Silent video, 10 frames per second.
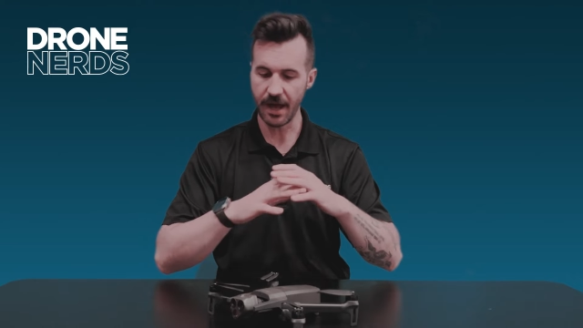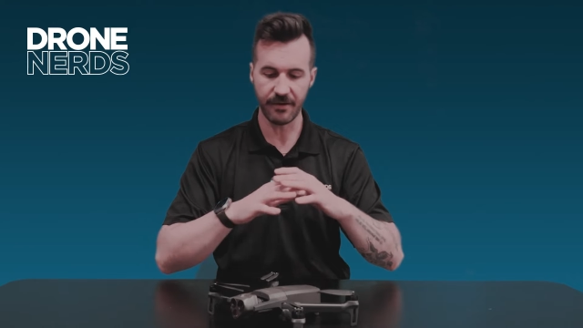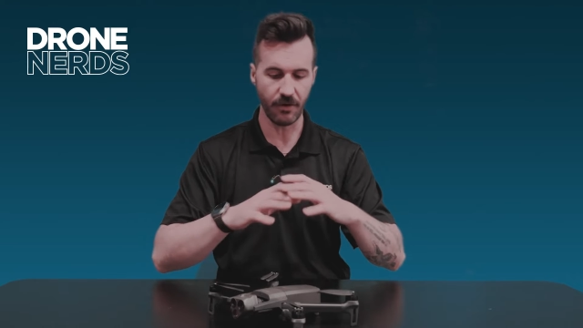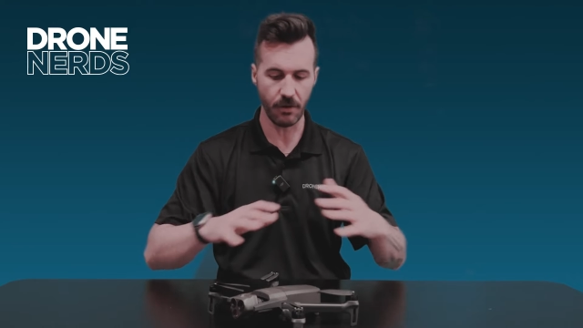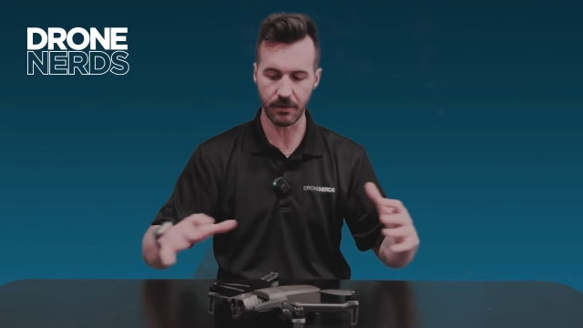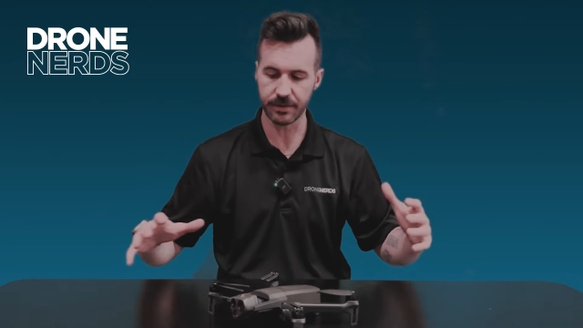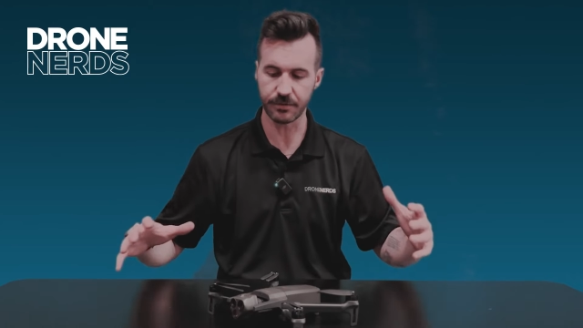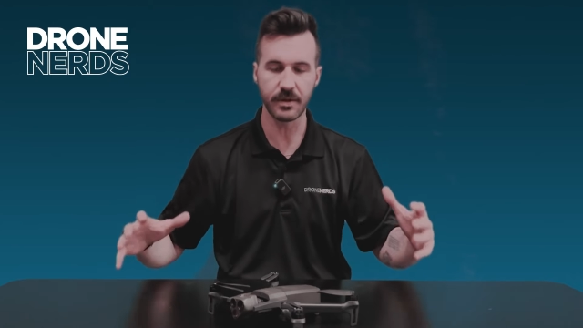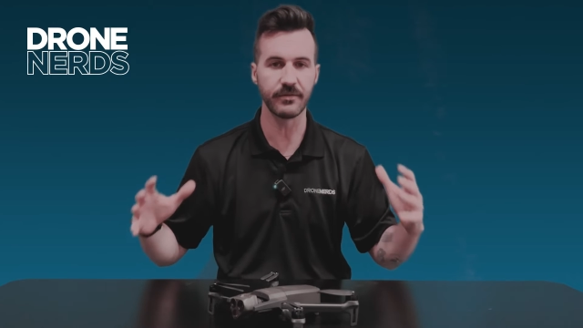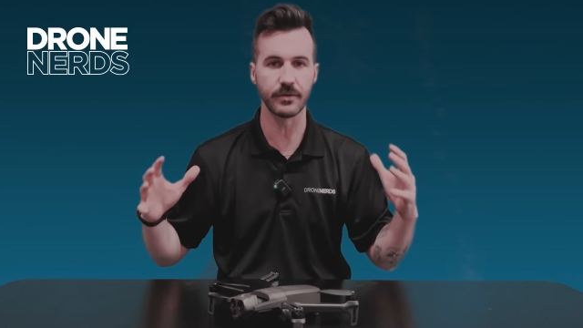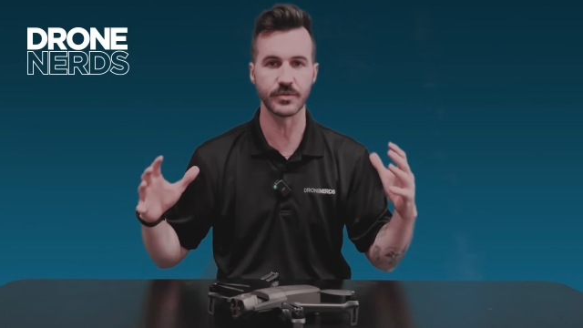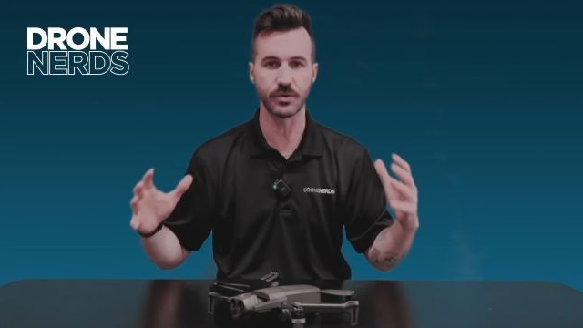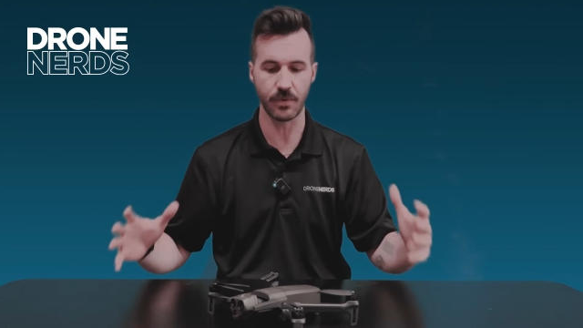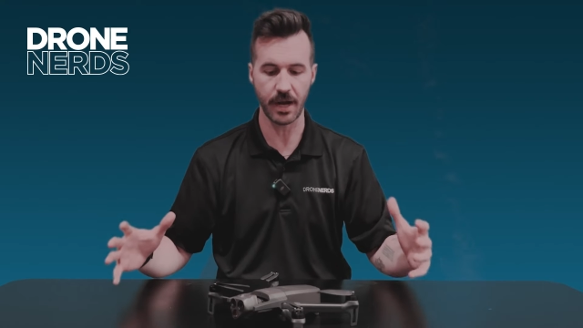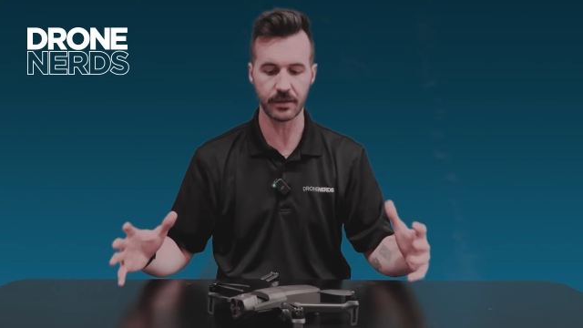have all three of them
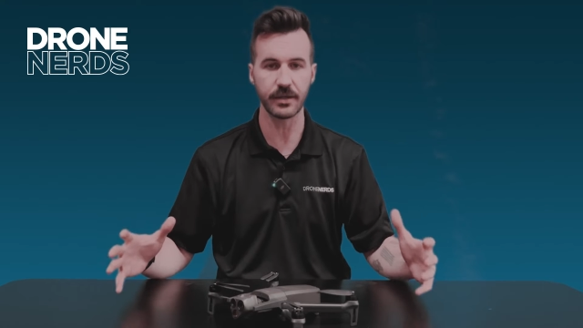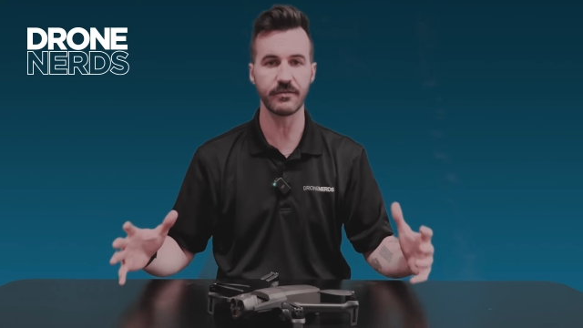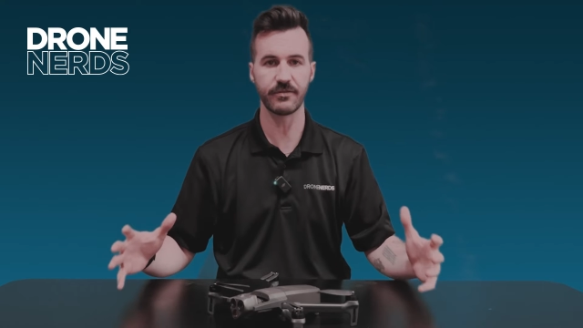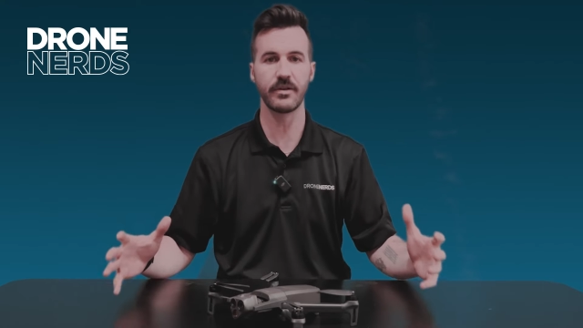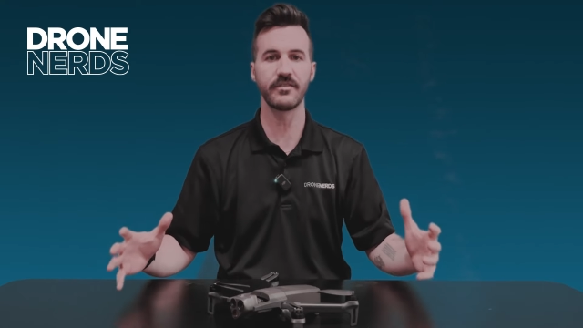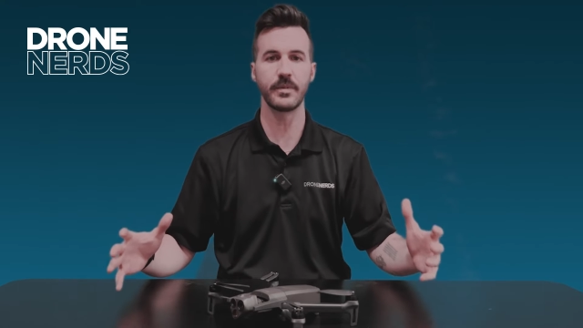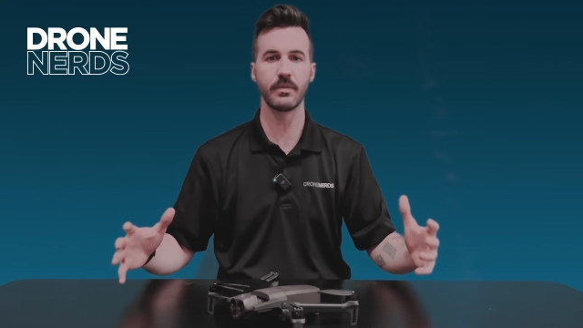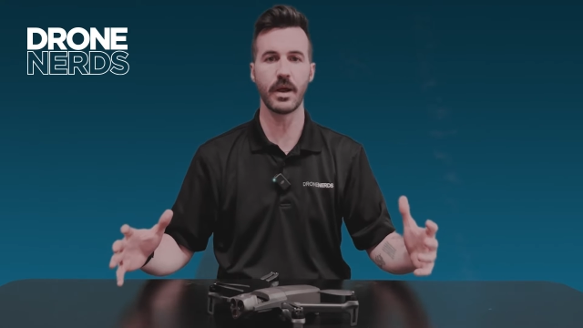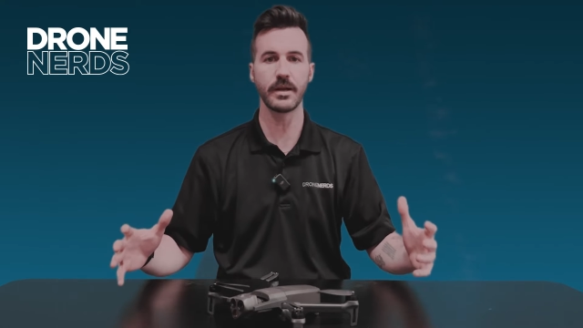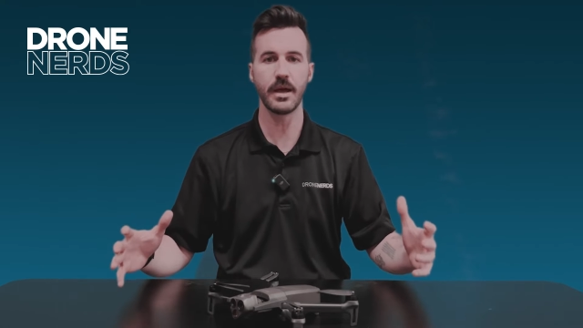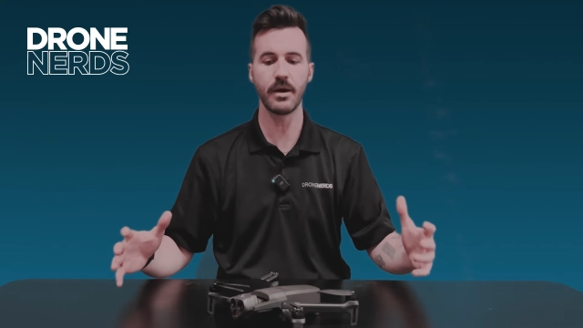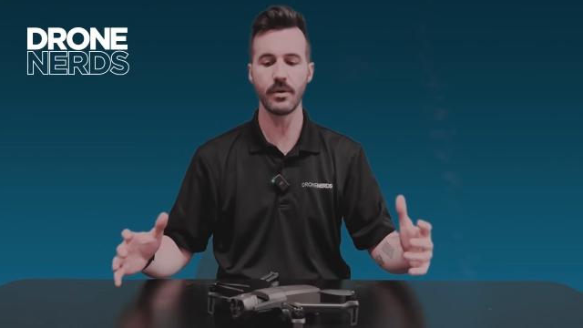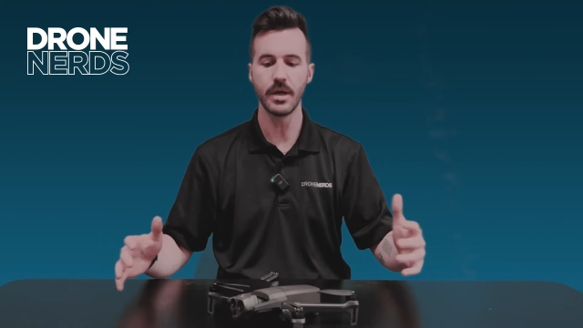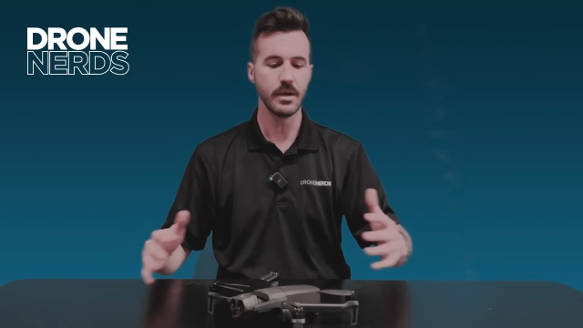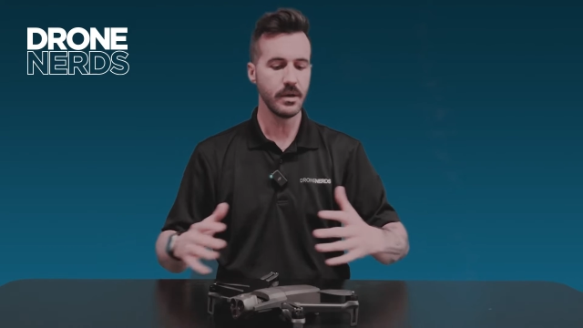directly in front of me right
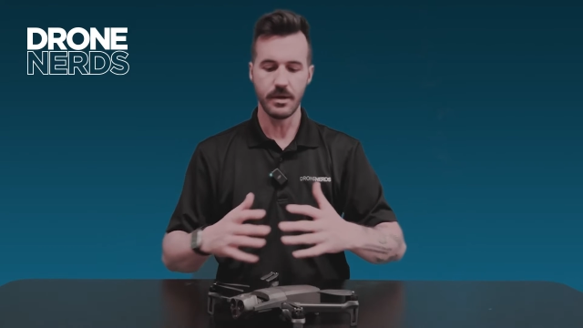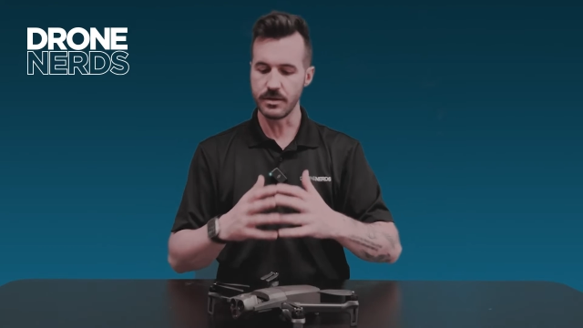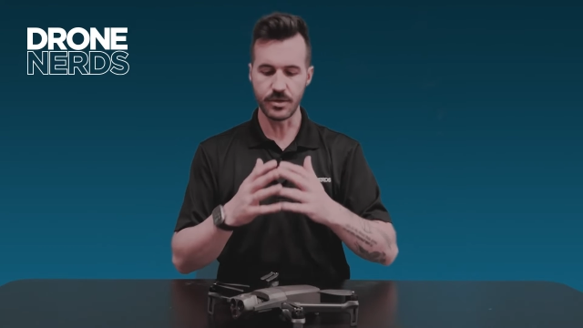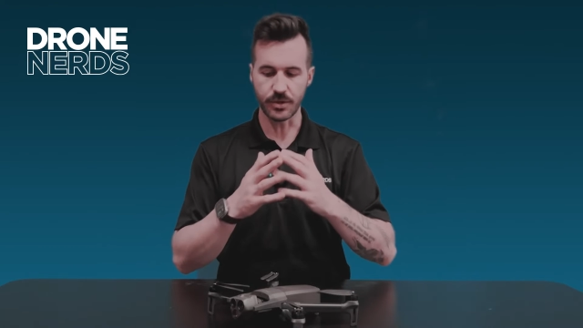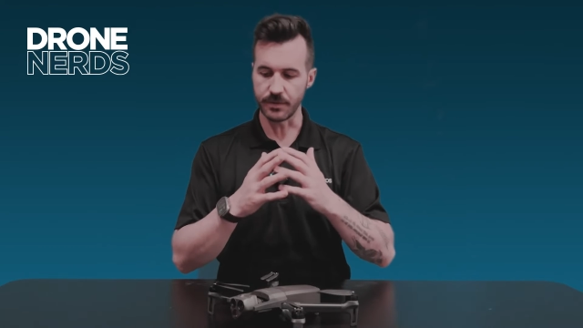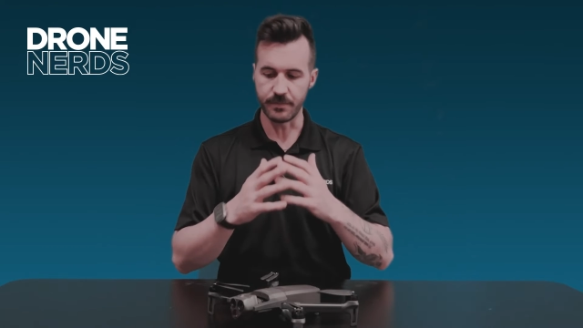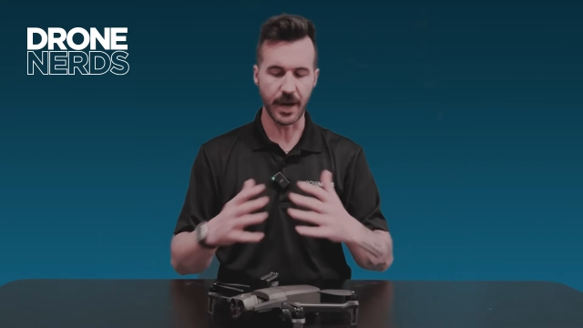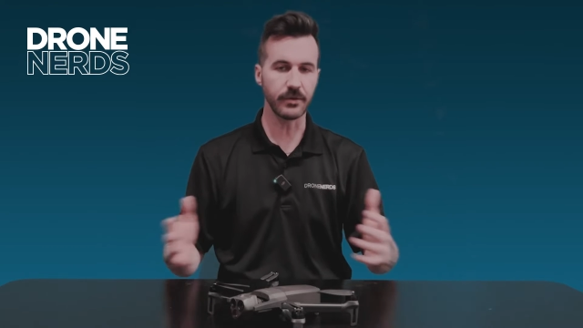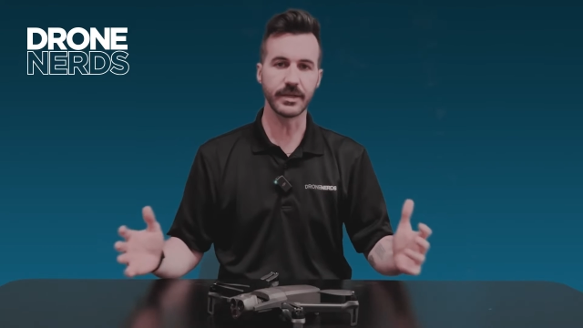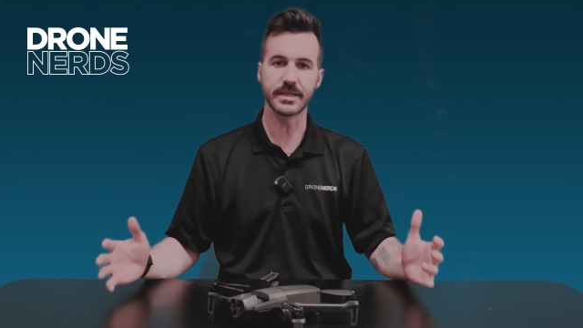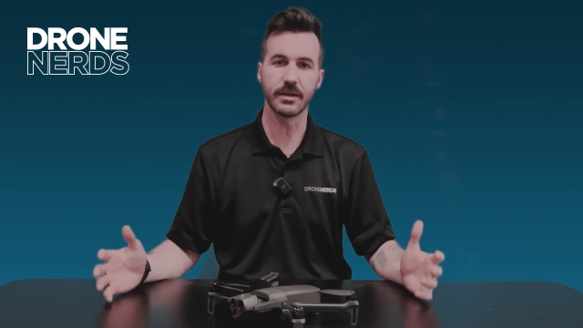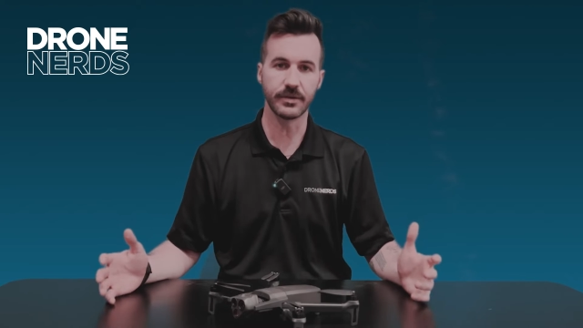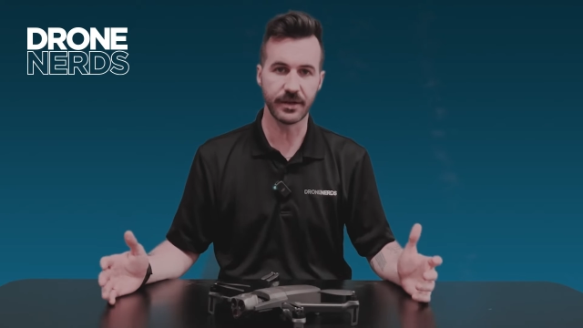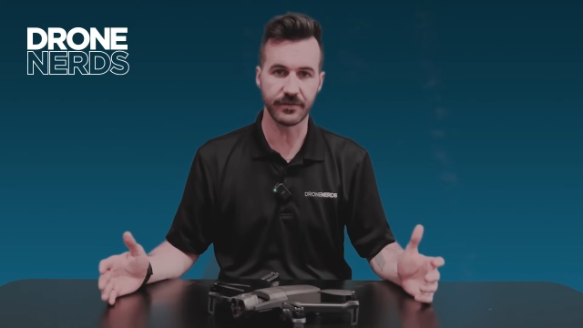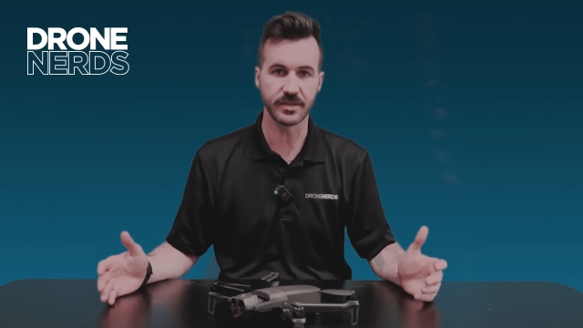now, you could barely tell
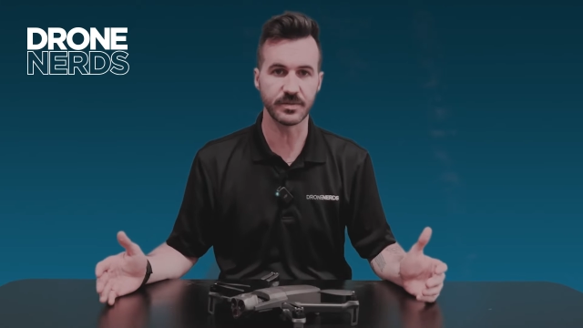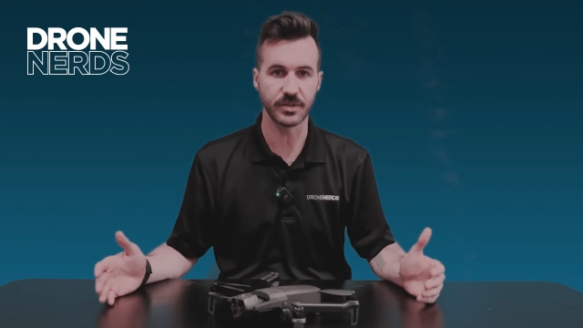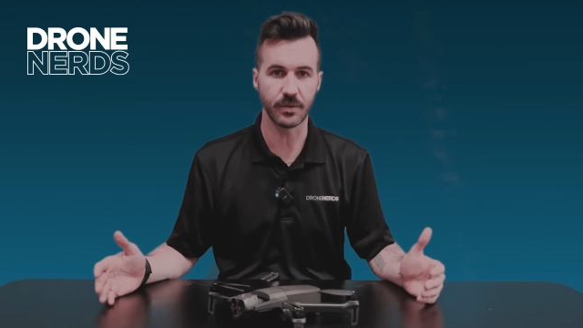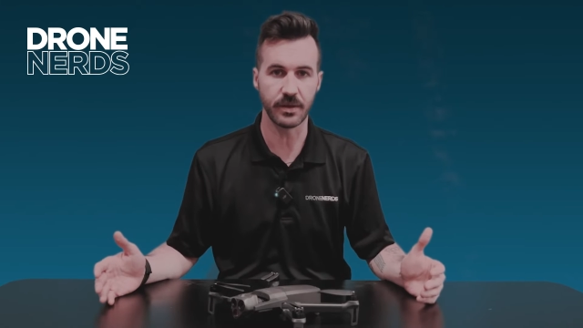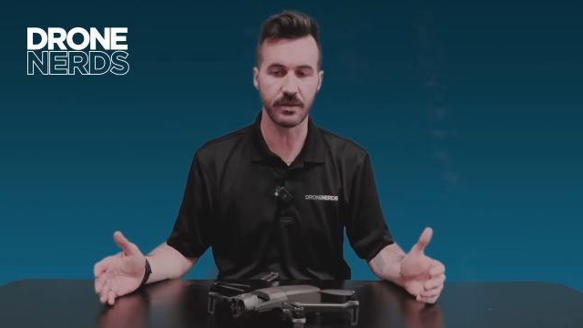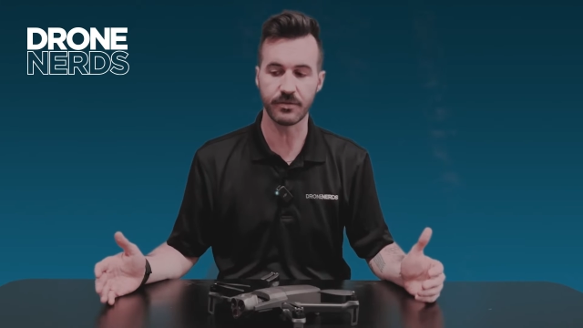a difference between the